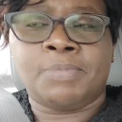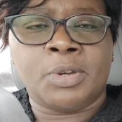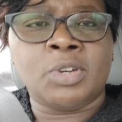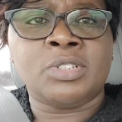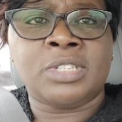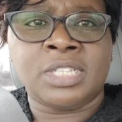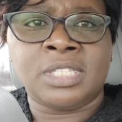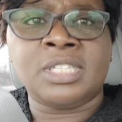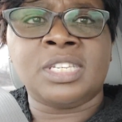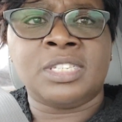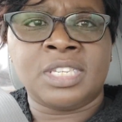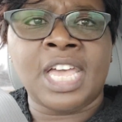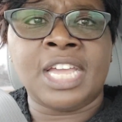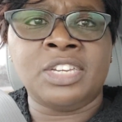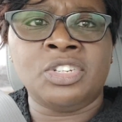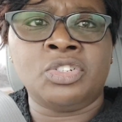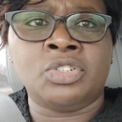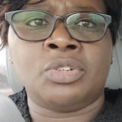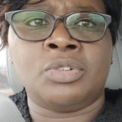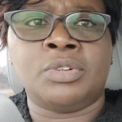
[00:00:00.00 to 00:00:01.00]
Because it's
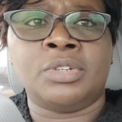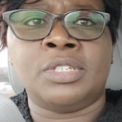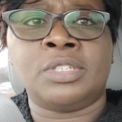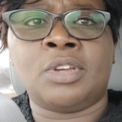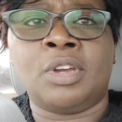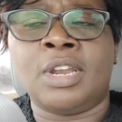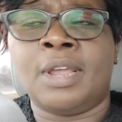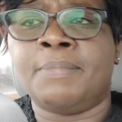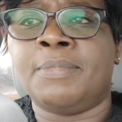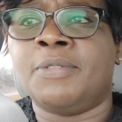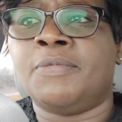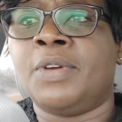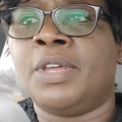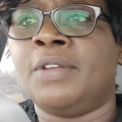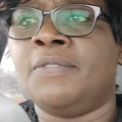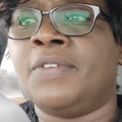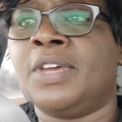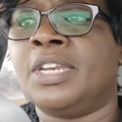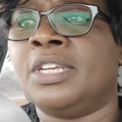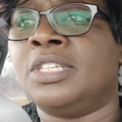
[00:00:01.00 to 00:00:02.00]
essential. It's going to be
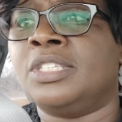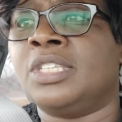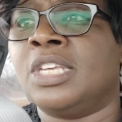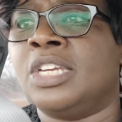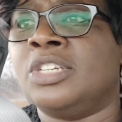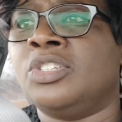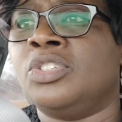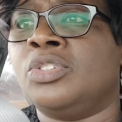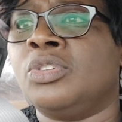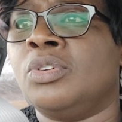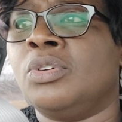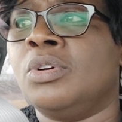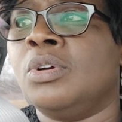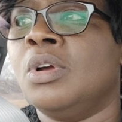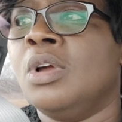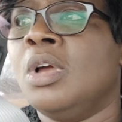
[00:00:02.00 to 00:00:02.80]
very, very essential,